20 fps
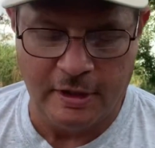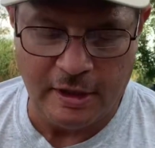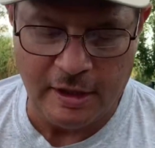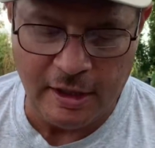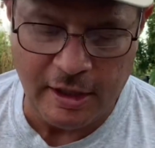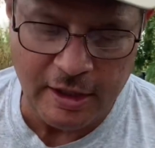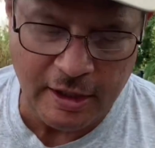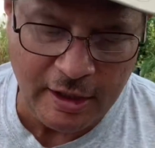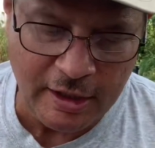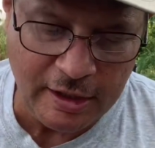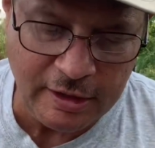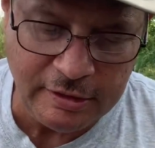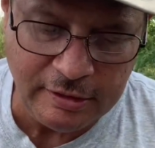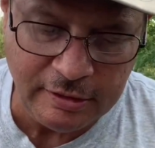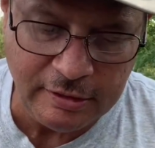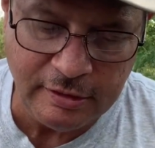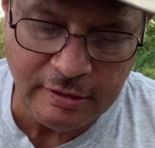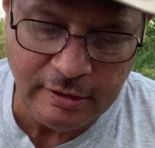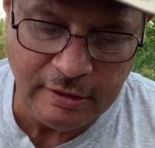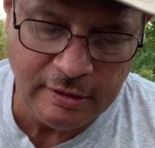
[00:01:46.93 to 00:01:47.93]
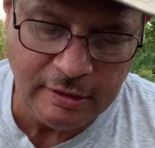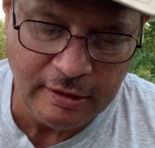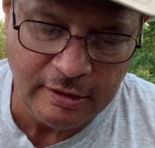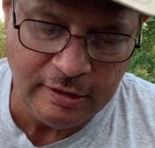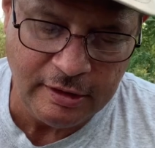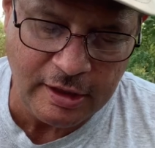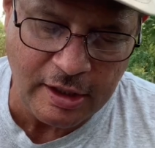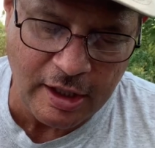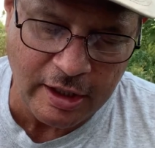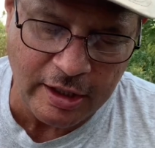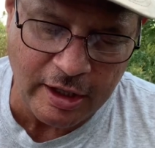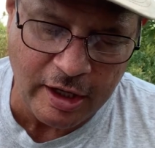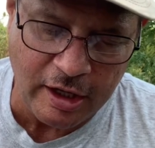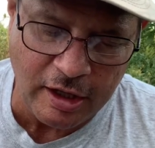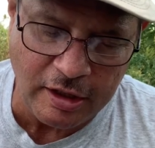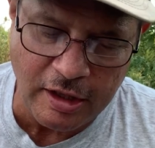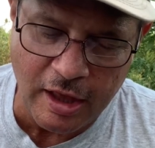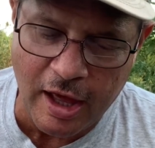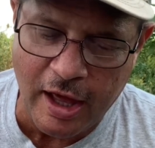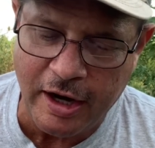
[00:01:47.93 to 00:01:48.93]
And then I got
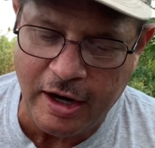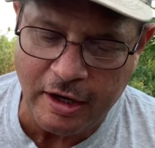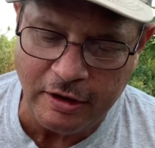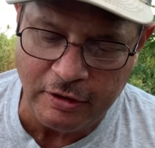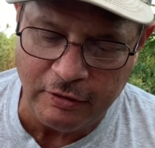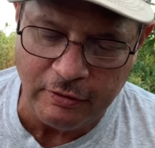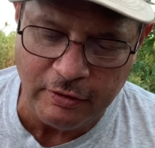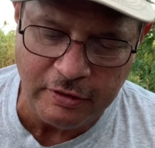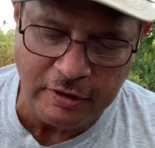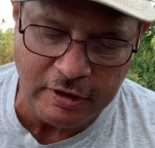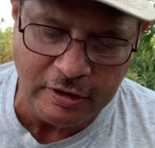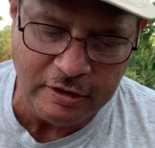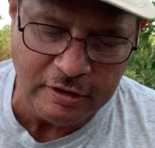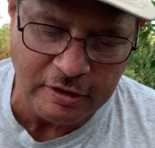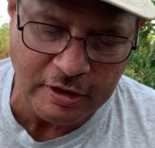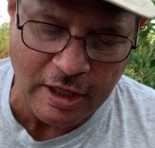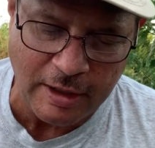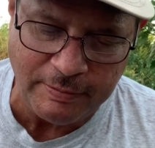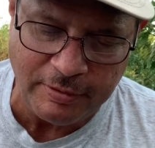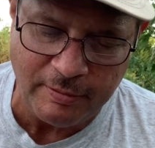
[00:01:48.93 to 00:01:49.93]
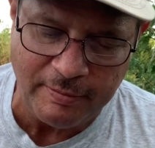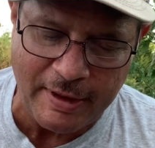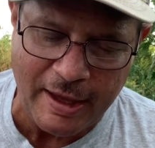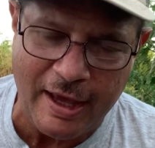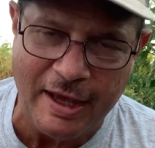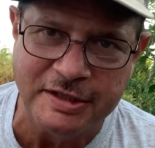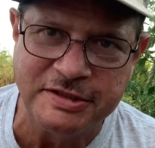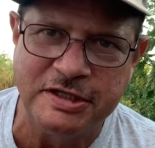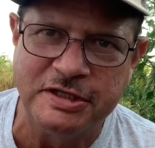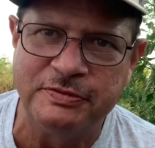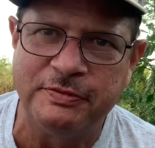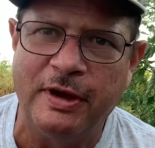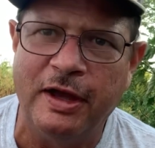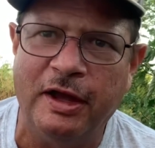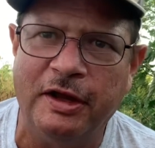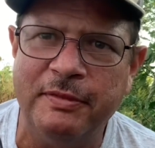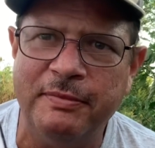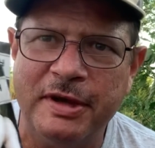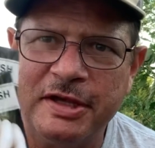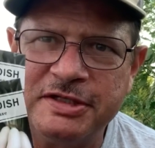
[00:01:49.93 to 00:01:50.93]
online and I ordered a couple bags as well
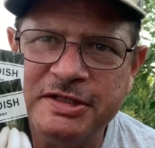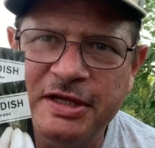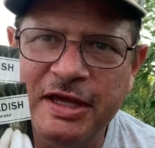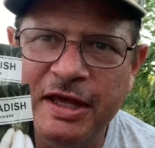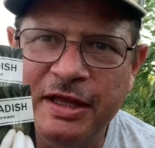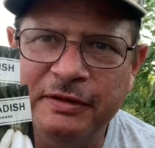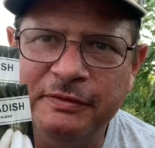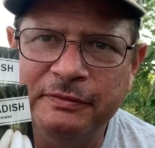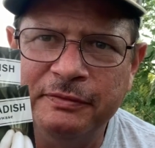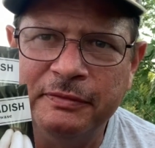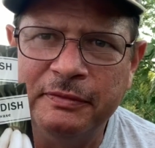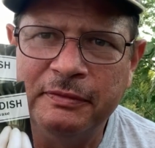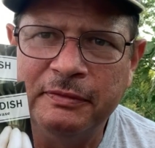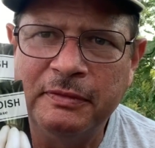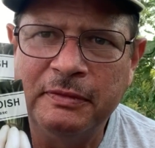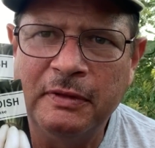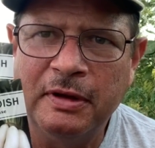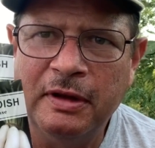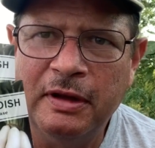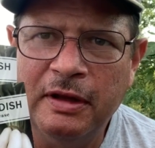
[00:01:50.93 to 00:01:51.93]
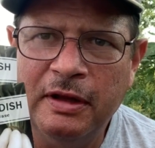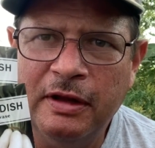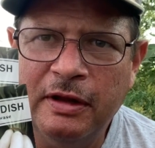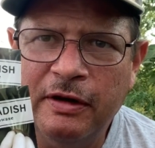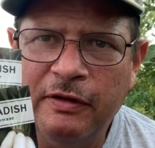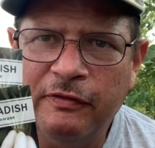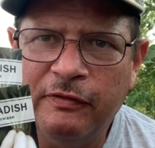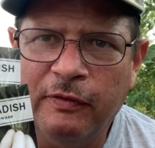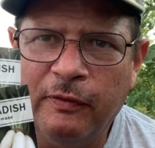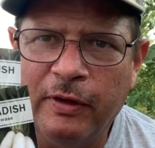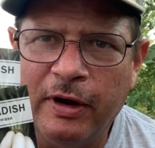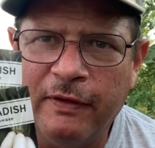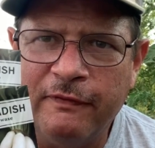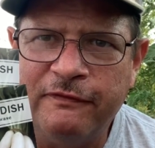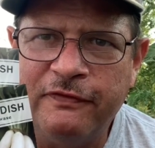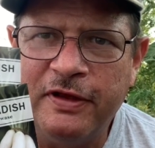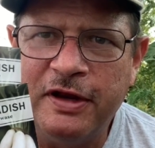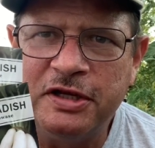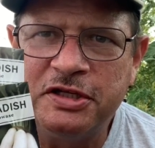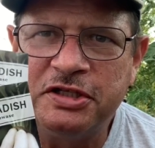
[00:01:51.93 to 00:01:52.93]
to mix in for what I'm
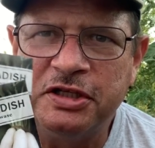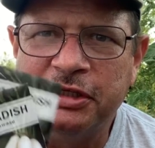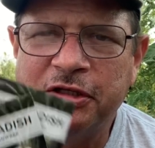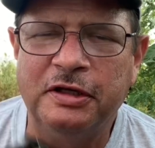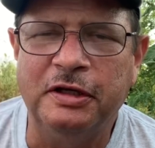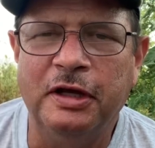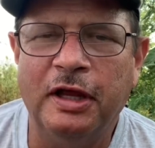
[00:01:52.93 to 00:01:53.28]
finishing.